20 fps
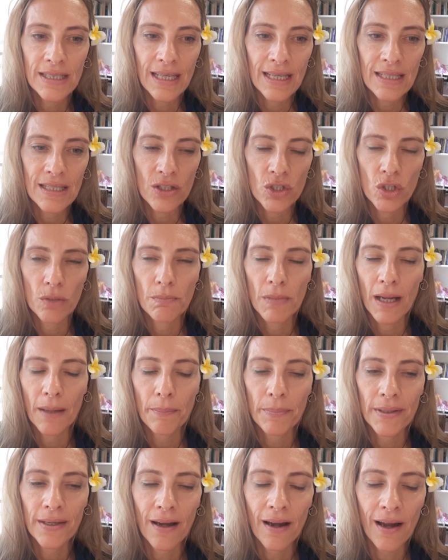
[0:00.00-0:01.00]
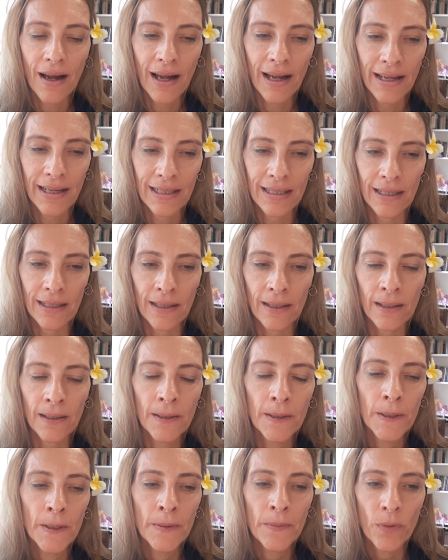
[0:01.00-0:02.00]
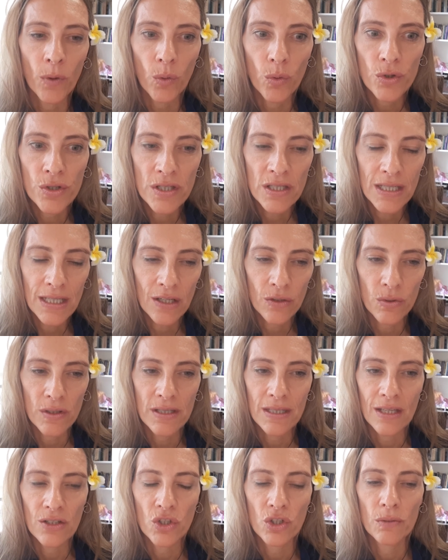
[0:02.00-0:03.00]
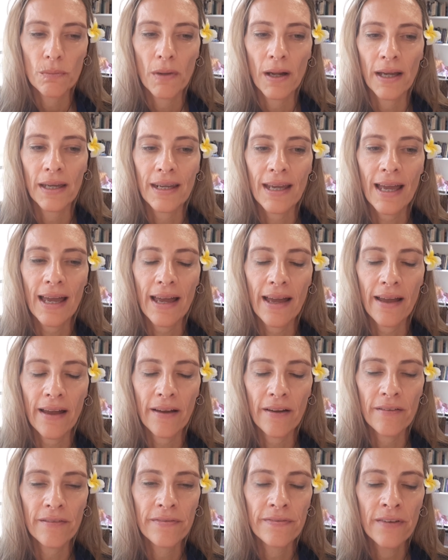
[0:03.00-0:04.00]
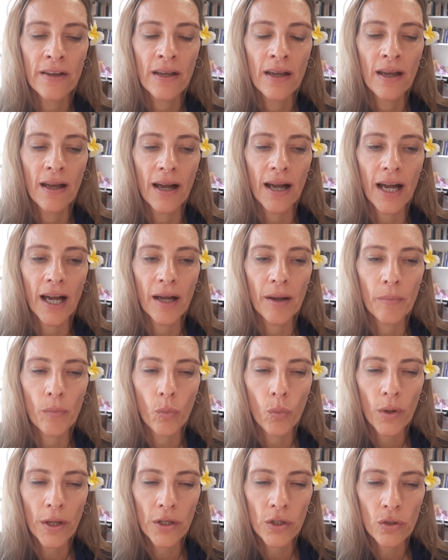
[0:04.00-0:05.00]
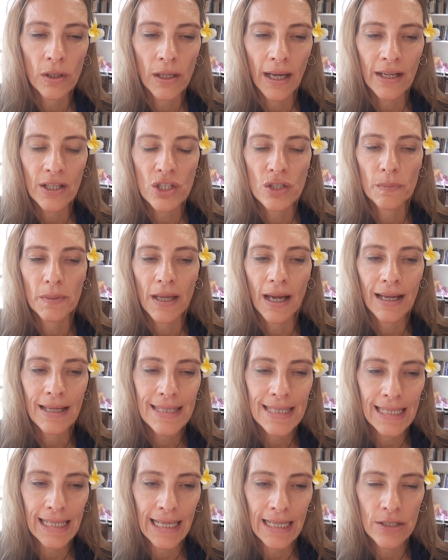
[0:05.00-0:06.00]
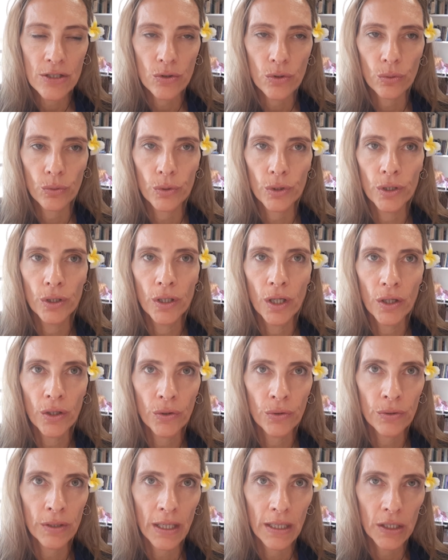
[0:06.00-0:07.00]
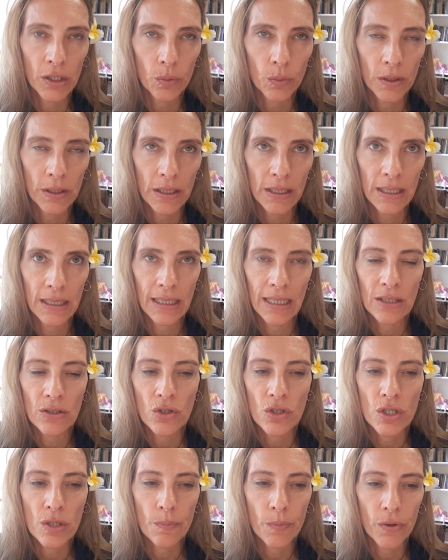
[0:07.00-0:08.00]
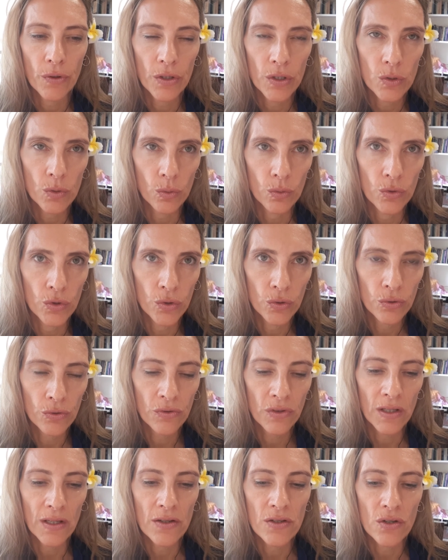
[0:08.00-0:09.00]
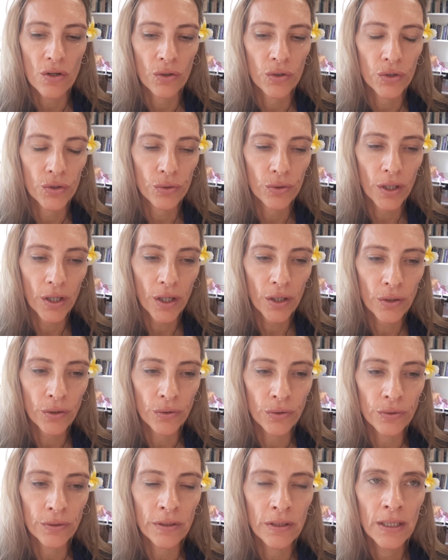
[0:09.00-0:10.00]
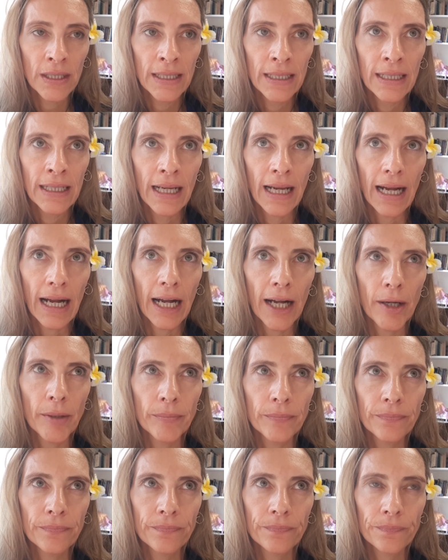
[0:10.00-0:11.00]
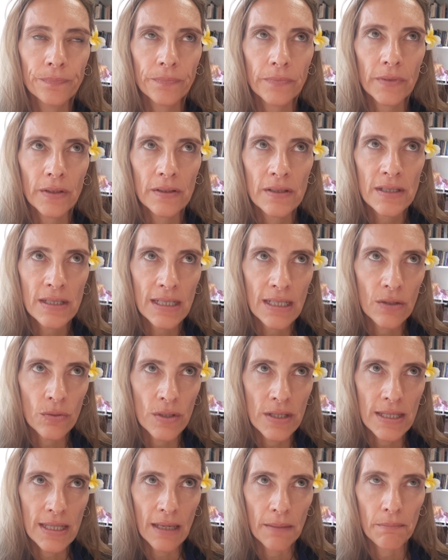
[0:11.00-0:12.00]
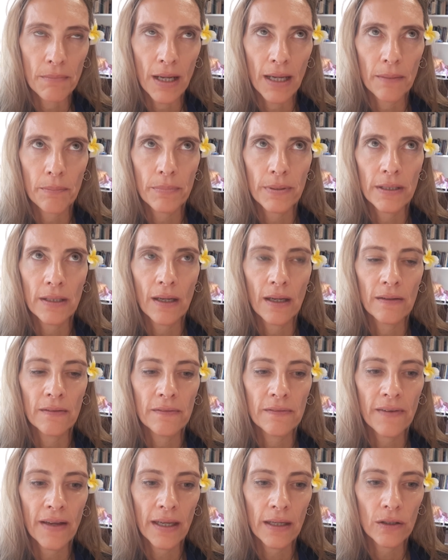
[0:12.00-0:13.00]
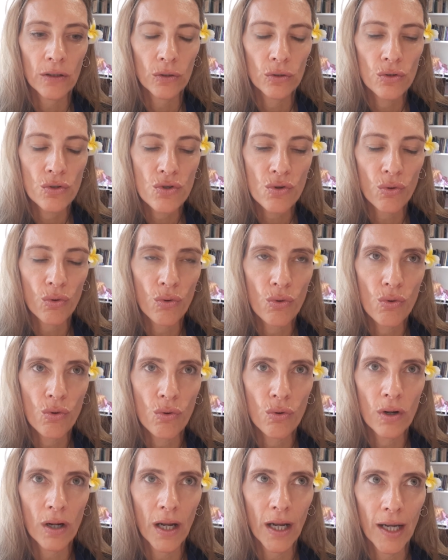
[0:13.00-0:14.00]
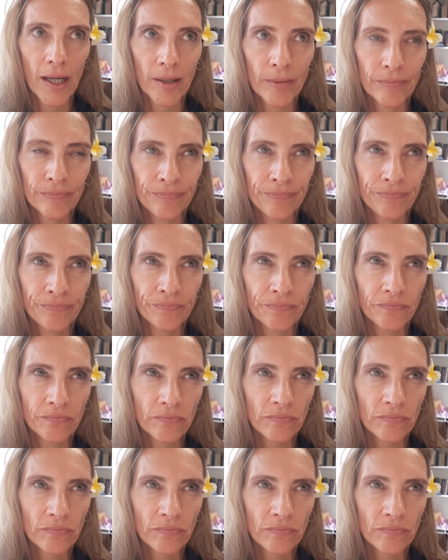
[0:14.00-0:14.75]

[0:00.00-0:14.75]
things that you might be hiding or secrets that you might have um, where you like to be isolated or alone and you want to connect to spirit or do things on your own, um, the secrets that might be unveiled or um,